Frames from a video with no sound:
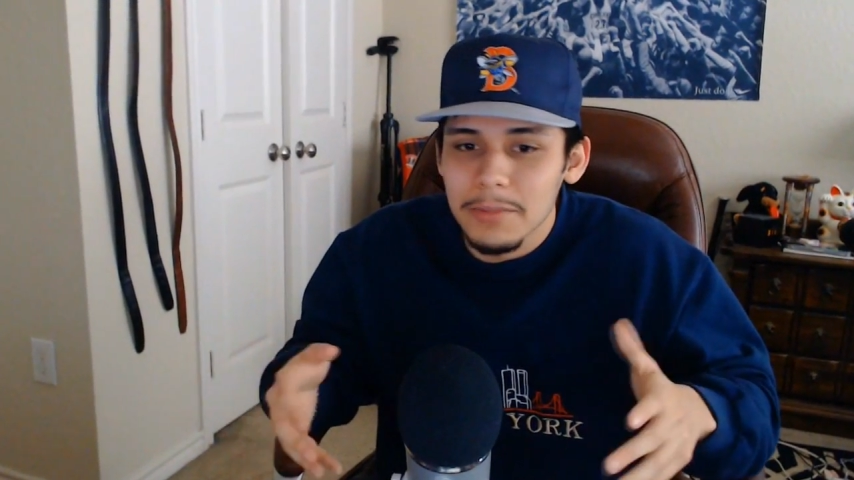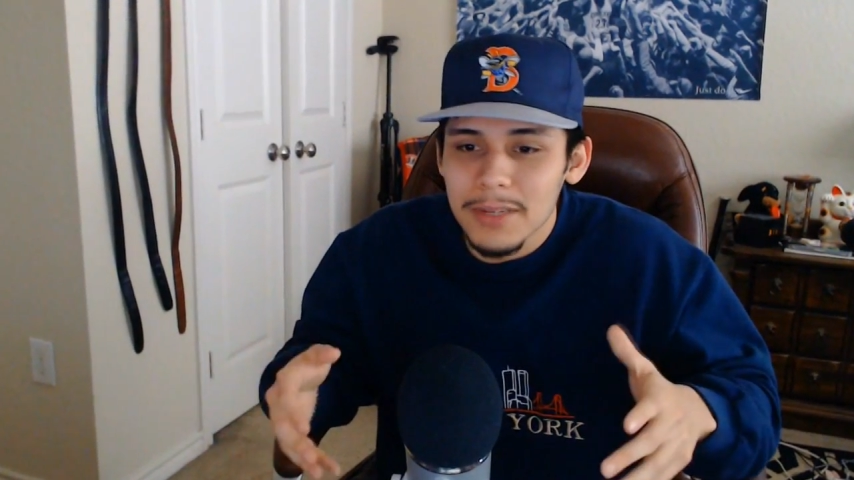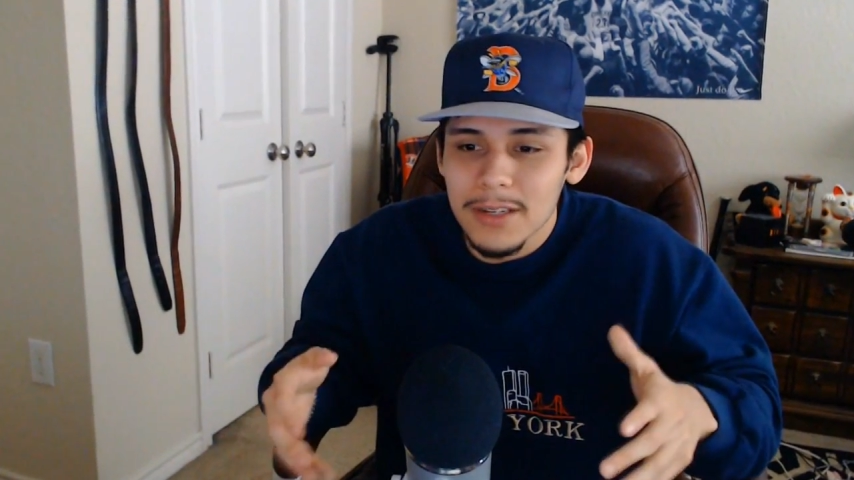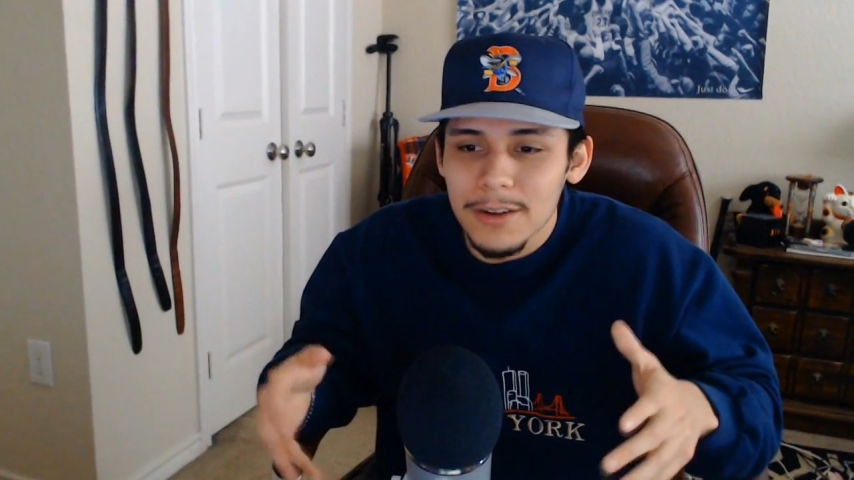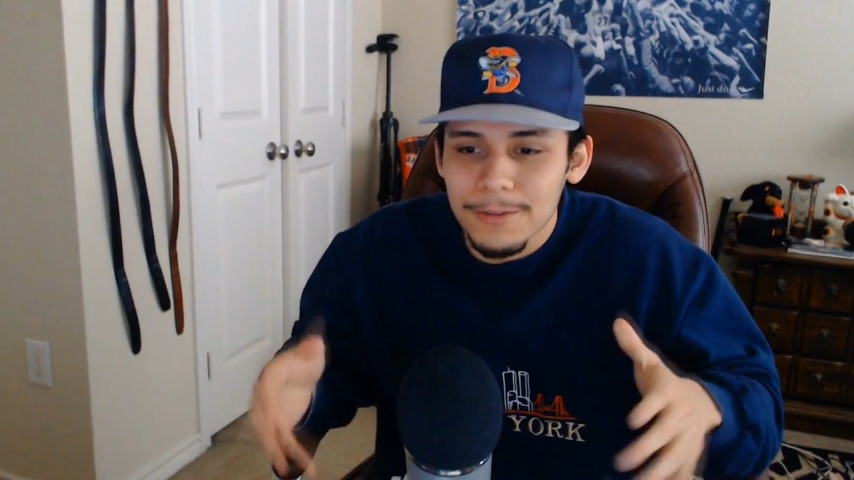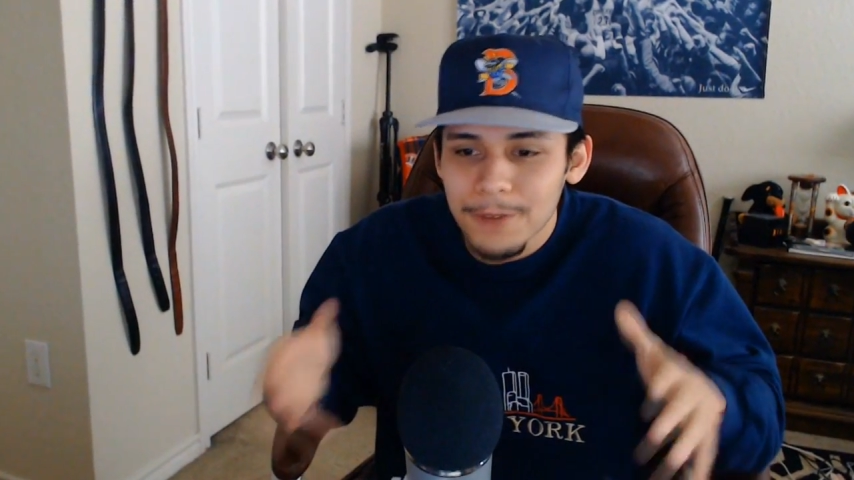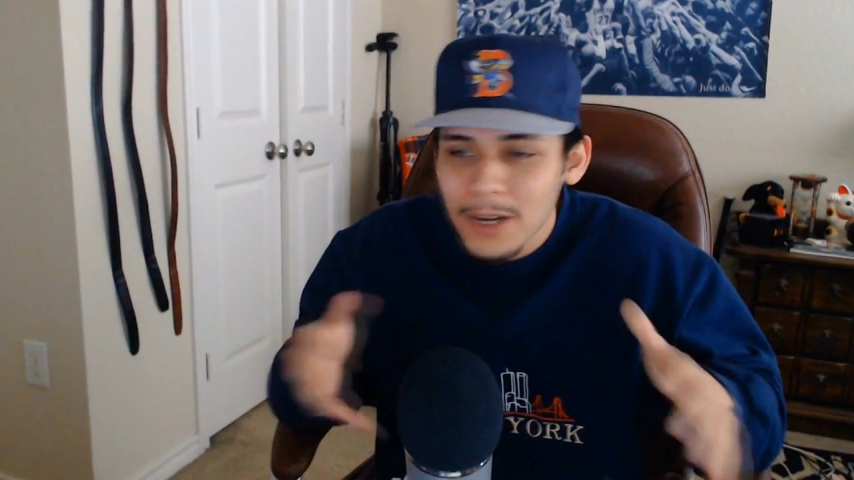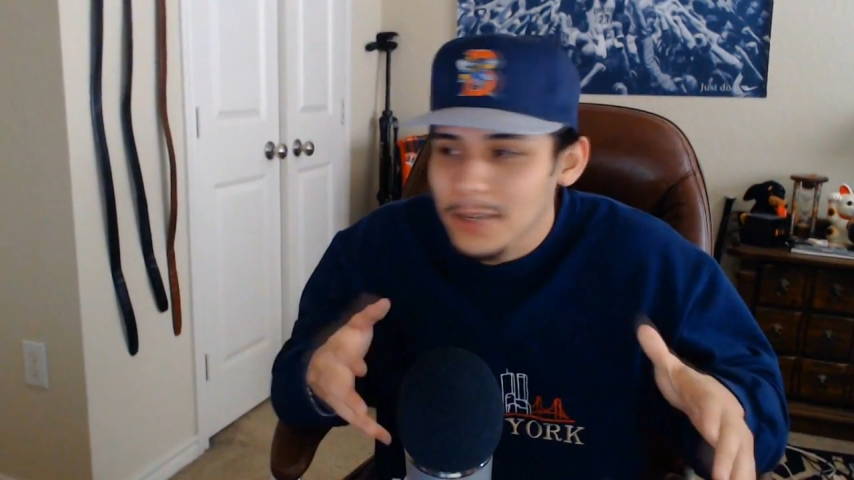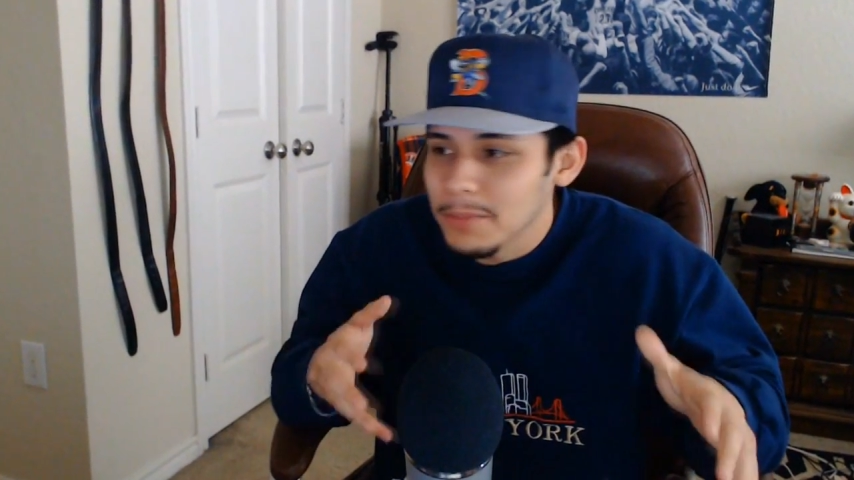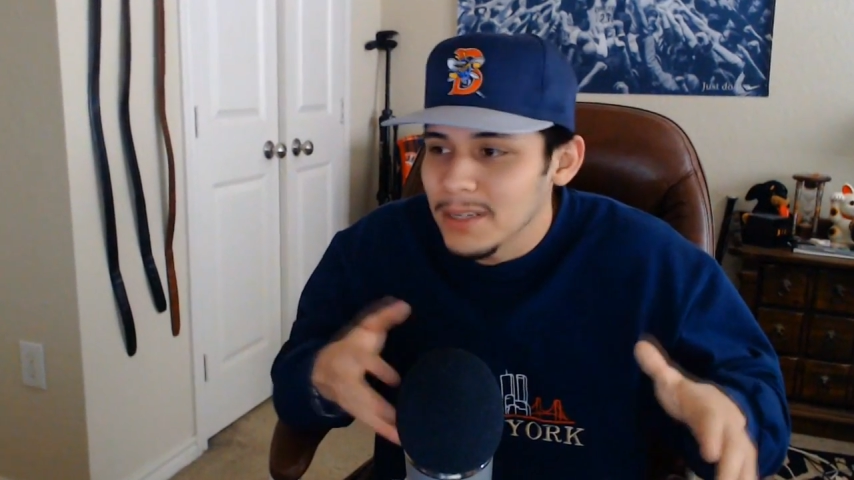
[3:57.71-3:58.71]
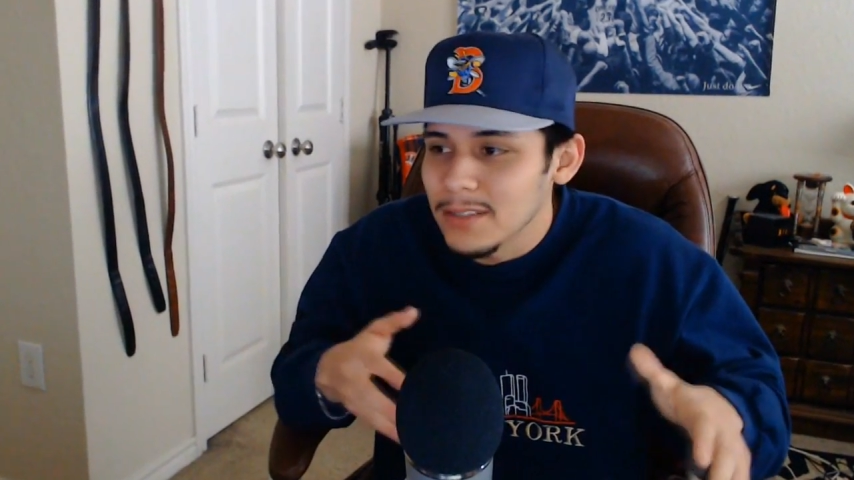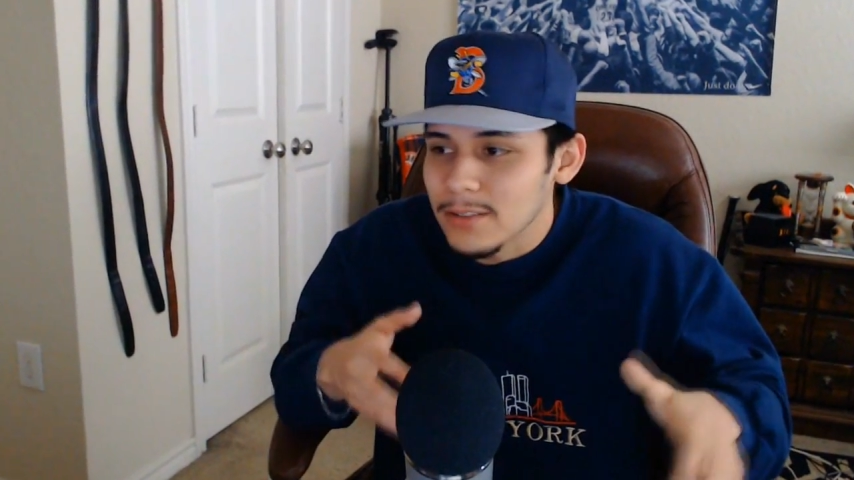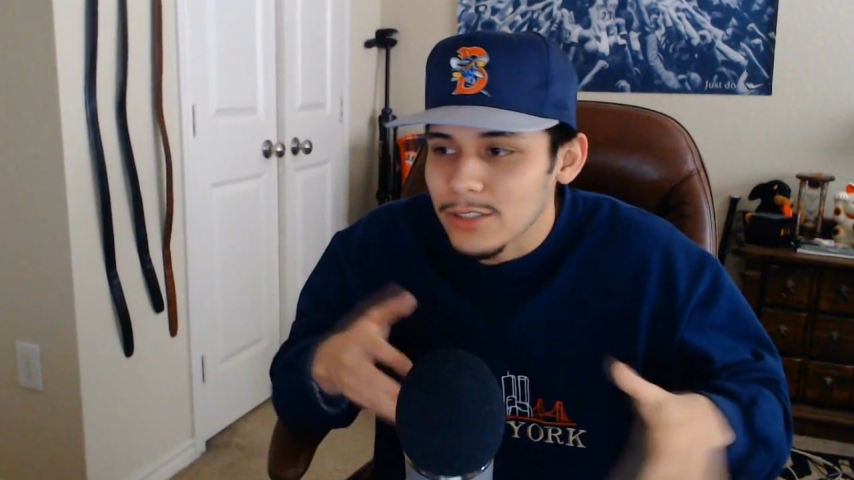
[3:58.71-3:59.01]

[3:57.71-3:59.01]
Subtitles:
and being a fucking piece of